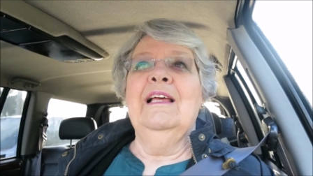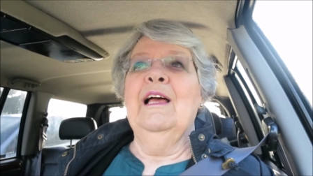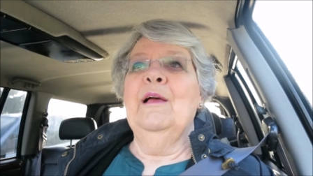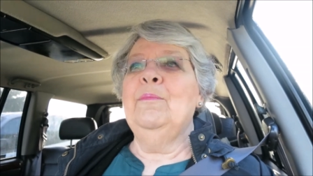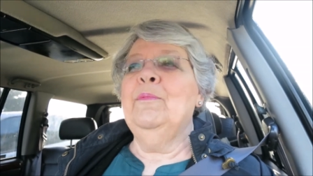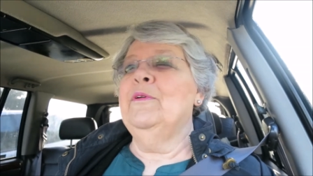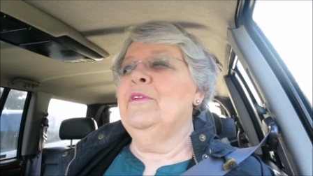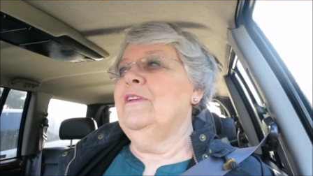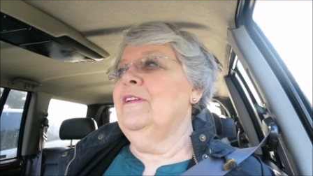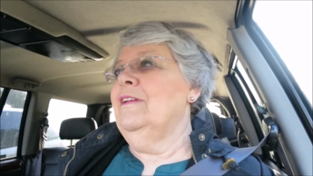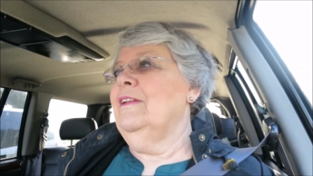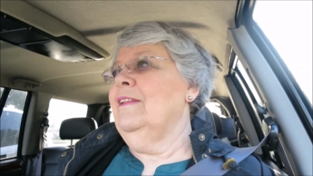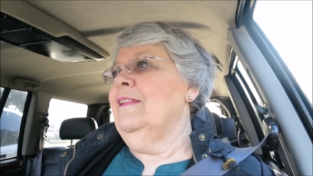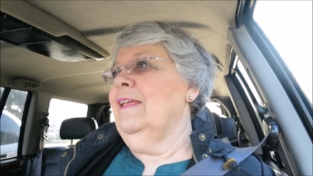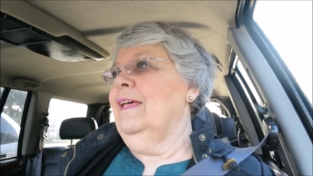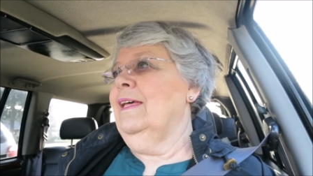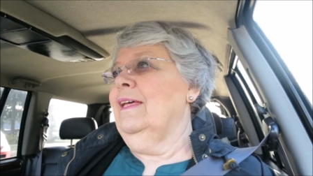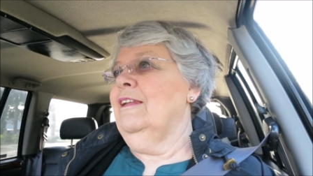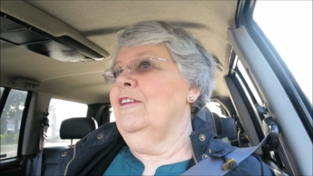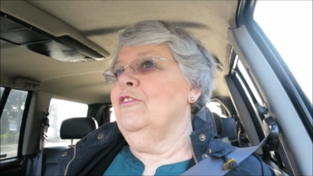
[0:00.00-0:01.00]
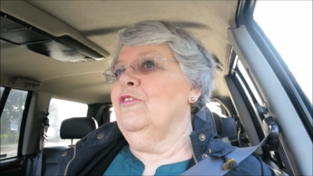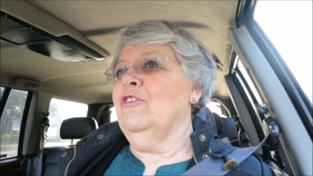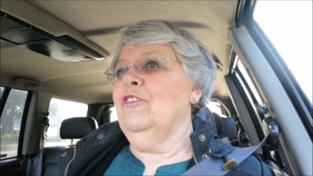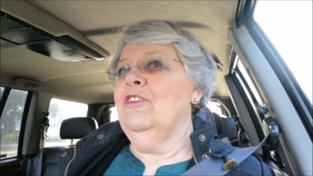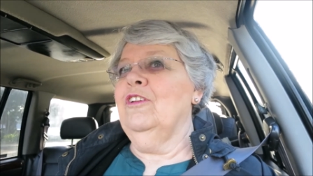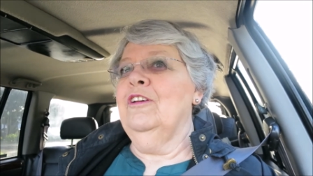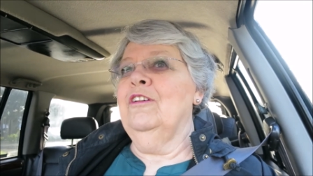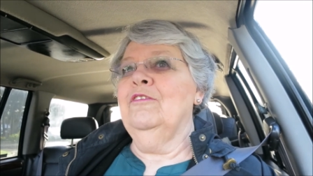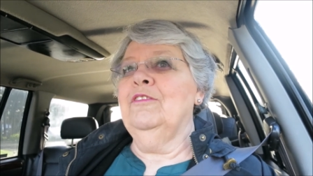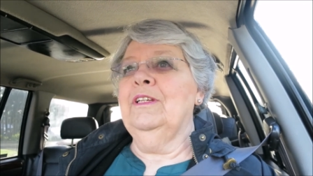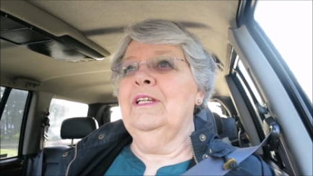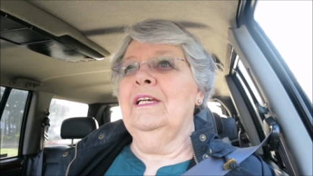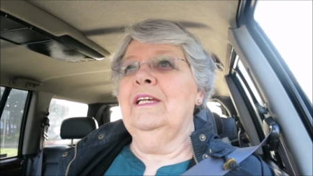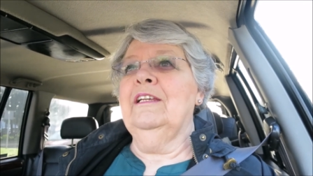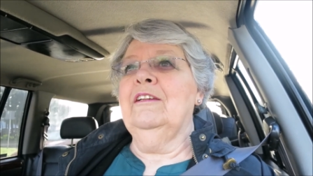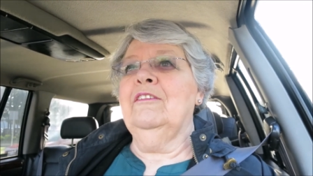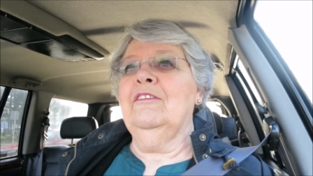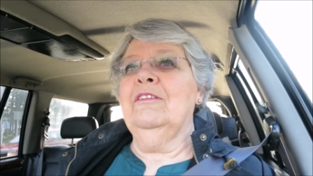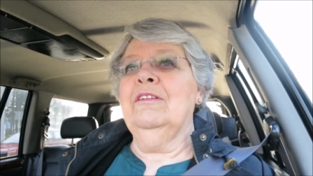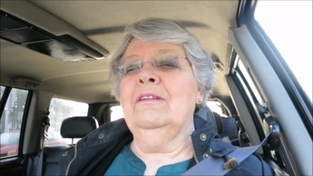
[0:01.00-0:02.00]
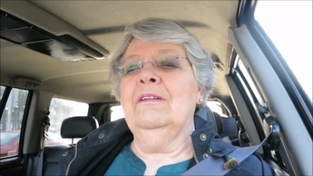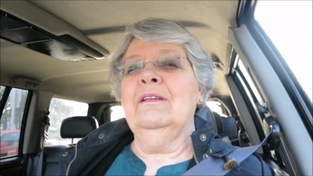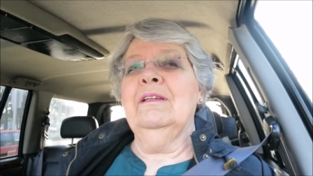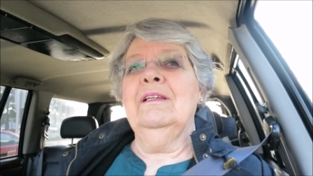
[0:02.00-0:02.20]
I put it in the halogen overnight